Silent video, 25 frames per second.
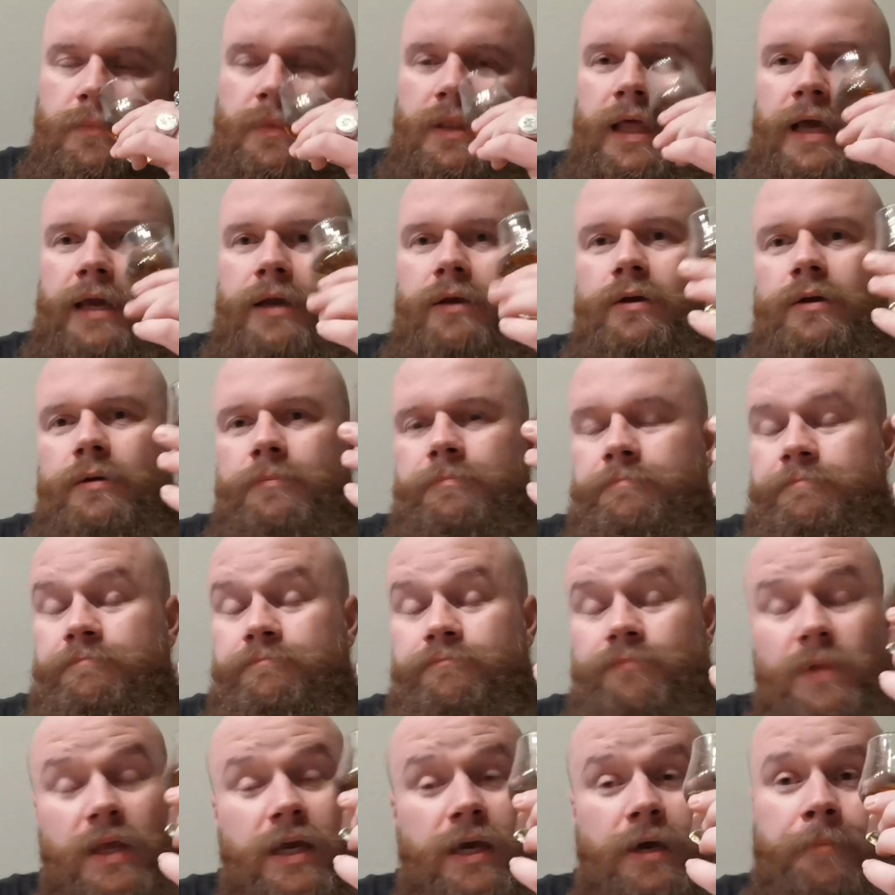Like,
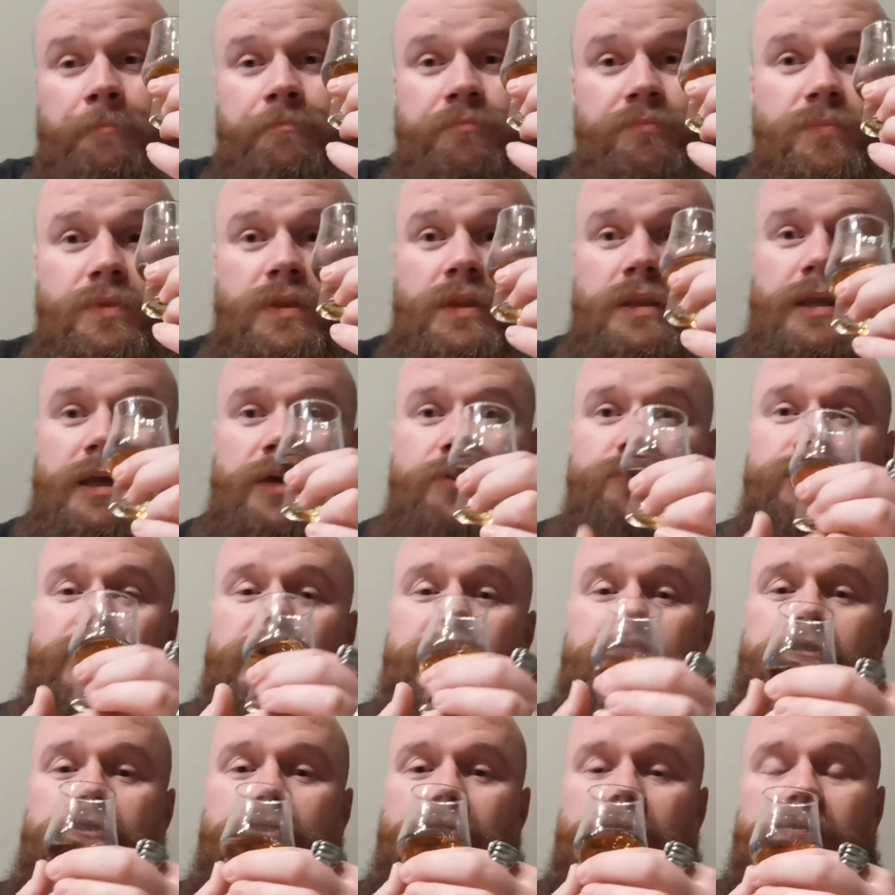yeah, it
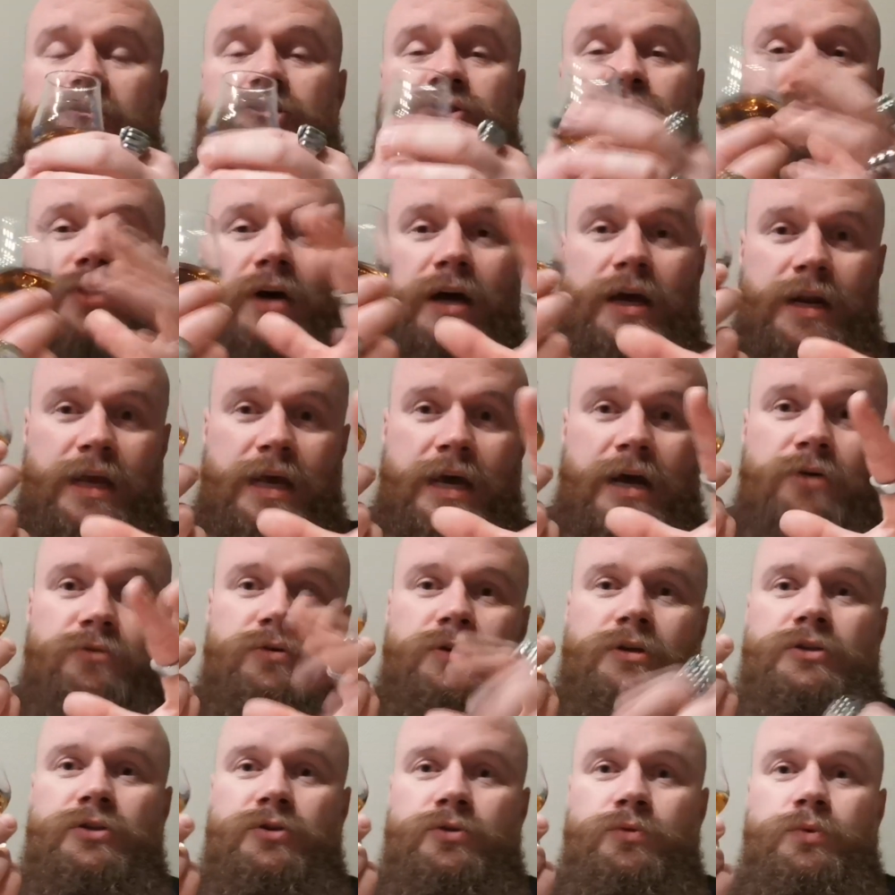really does. Try it
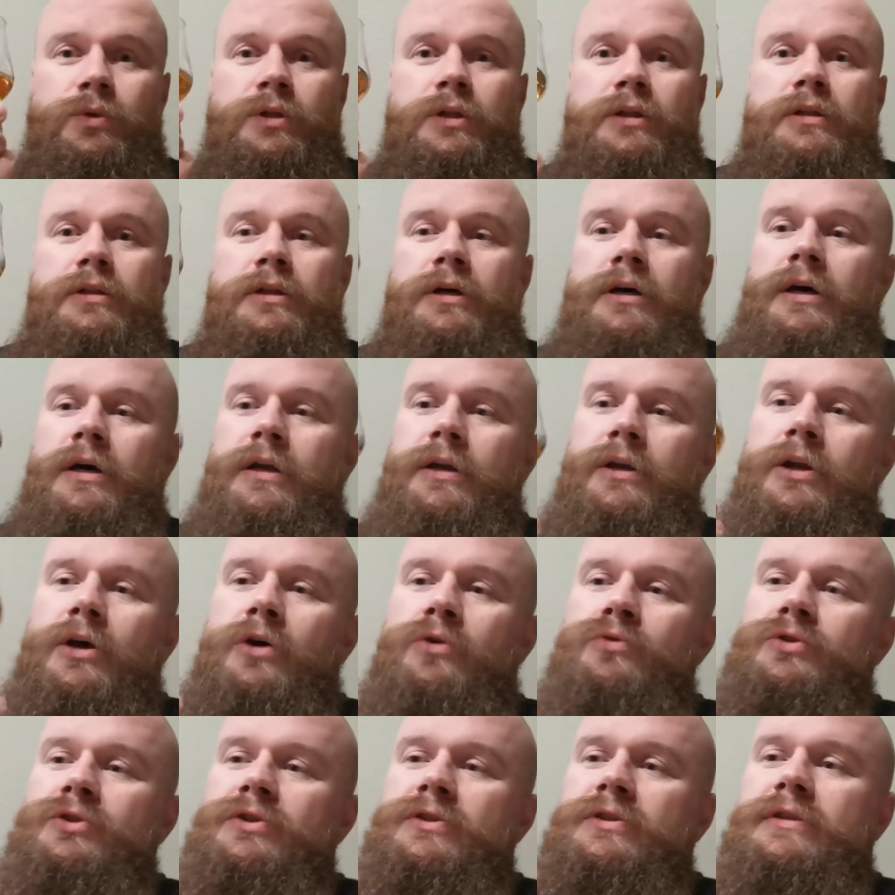out and you will
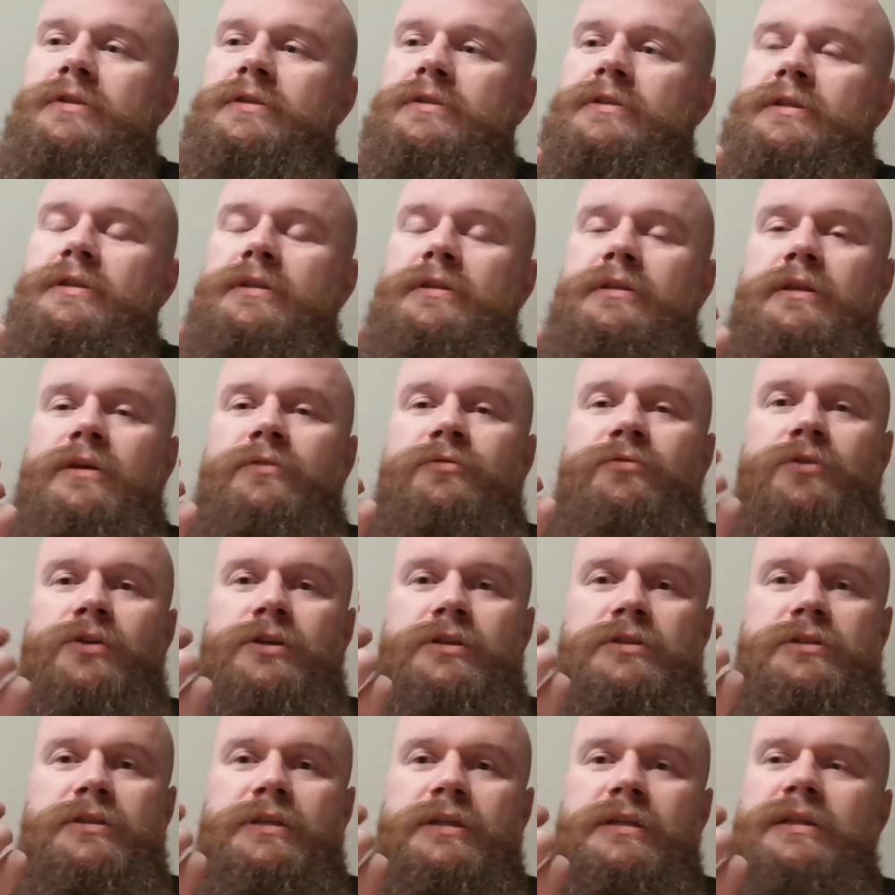notice the
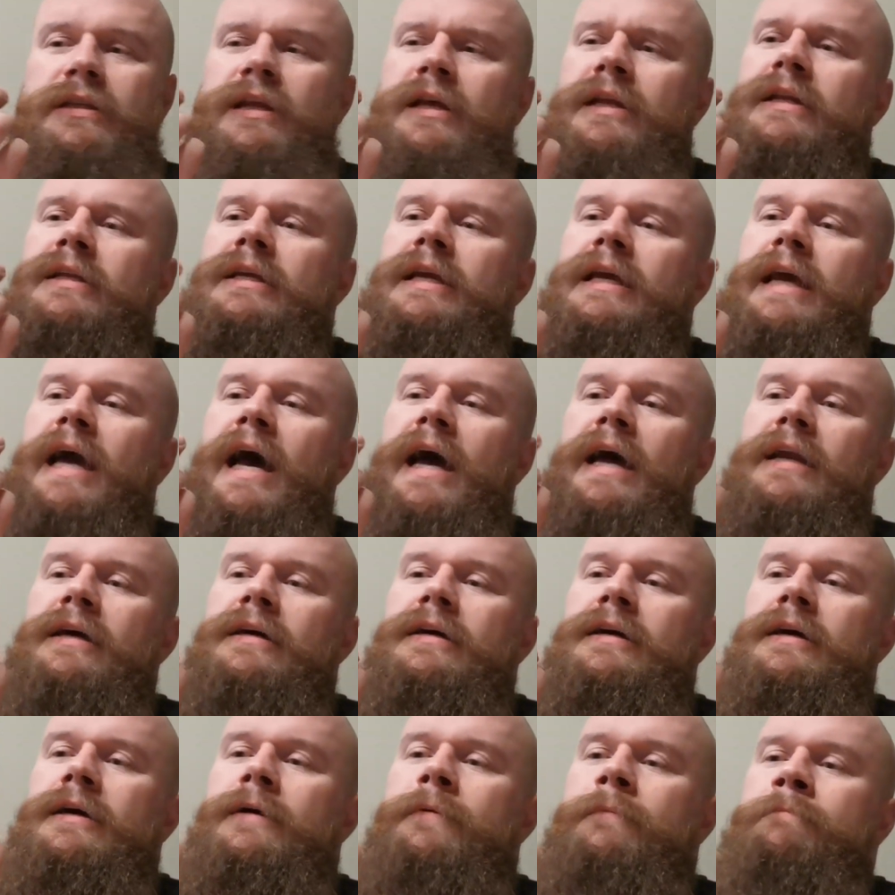difference. And kind
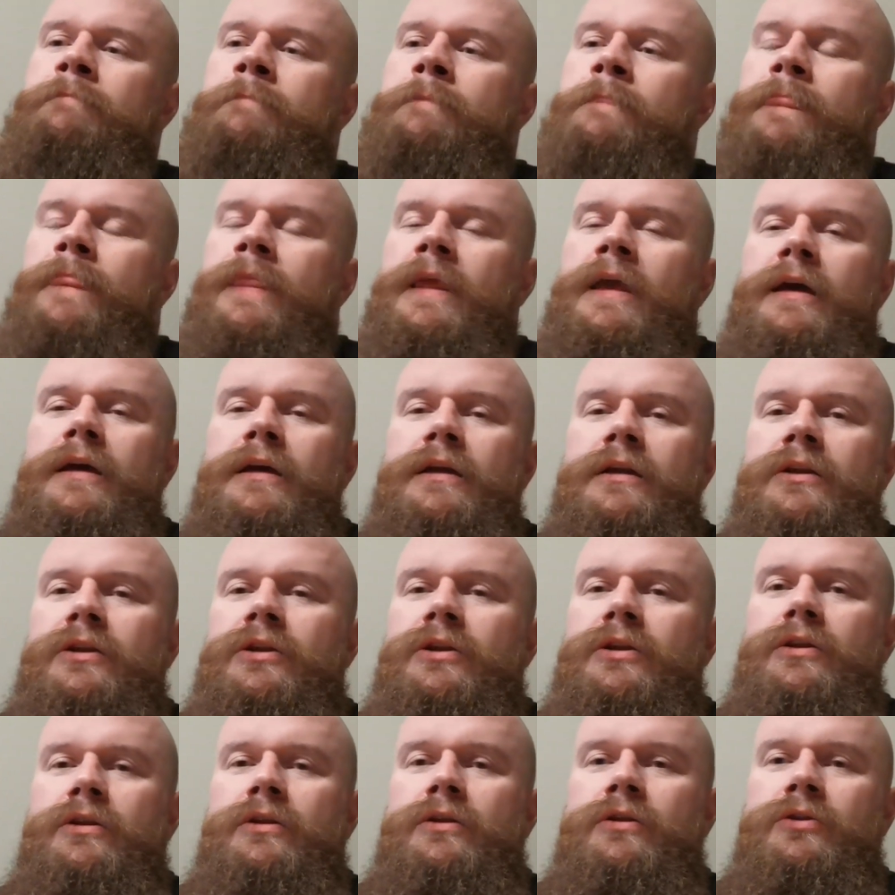of
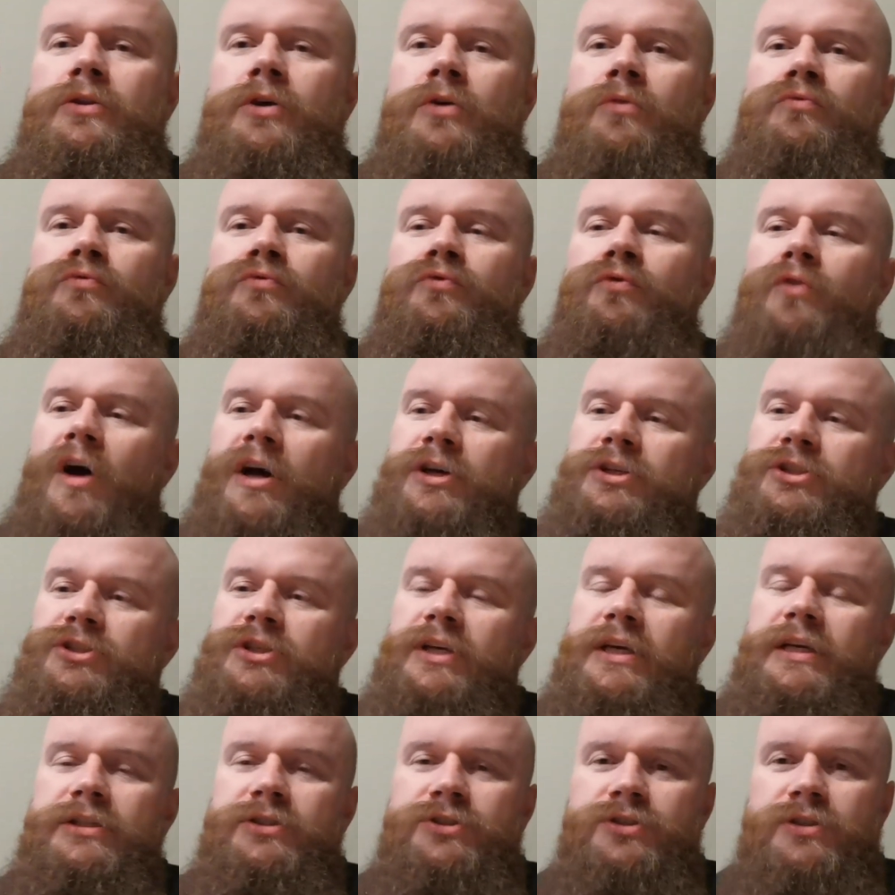don't
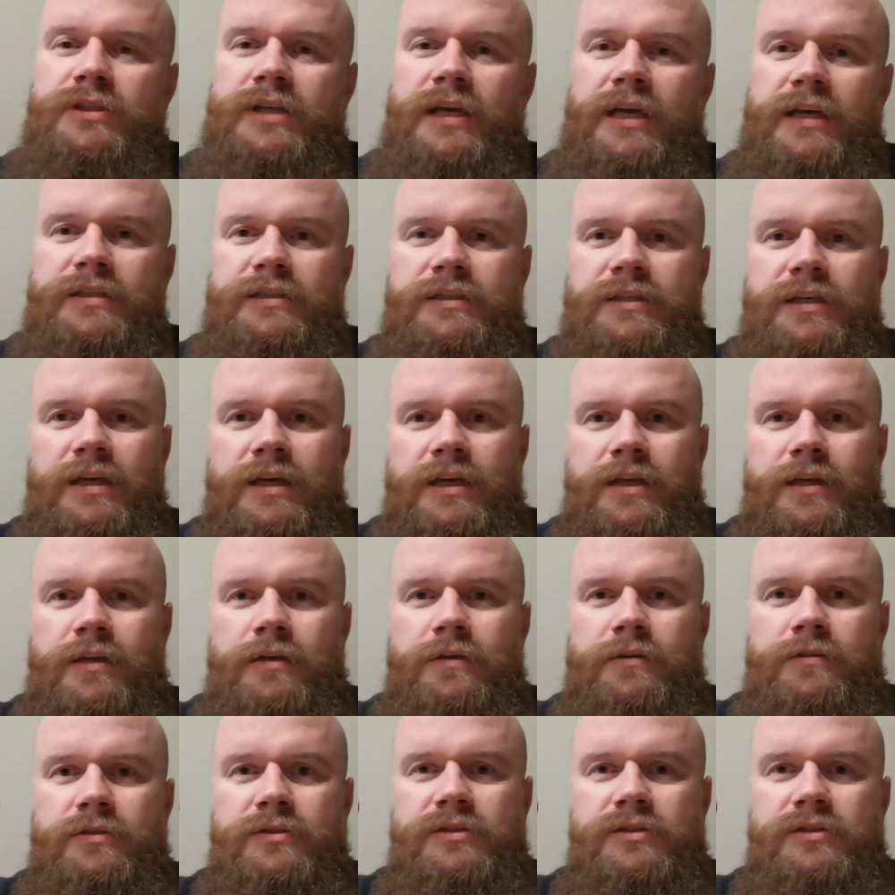rush into tasting it.